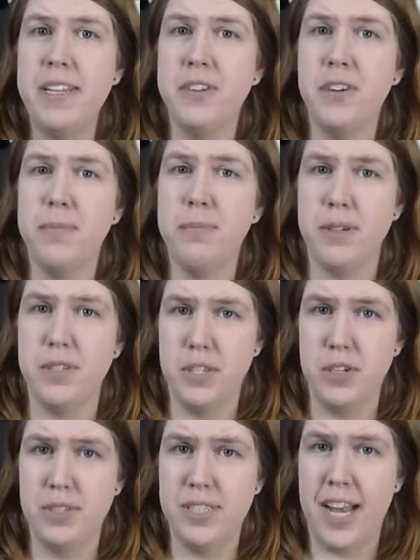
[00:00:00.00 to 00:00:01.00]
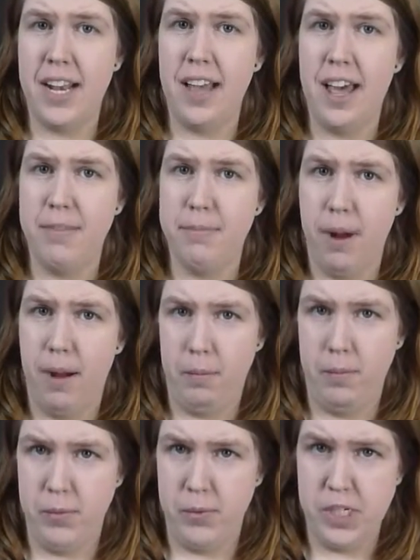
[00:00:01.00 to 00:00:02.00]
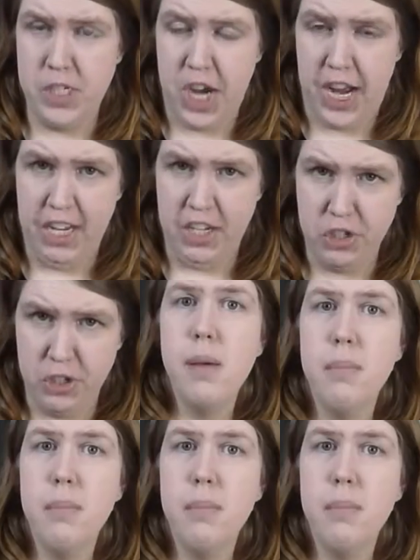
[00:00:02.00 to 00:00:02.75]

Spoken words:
sort of person who's had a lot of problems with change.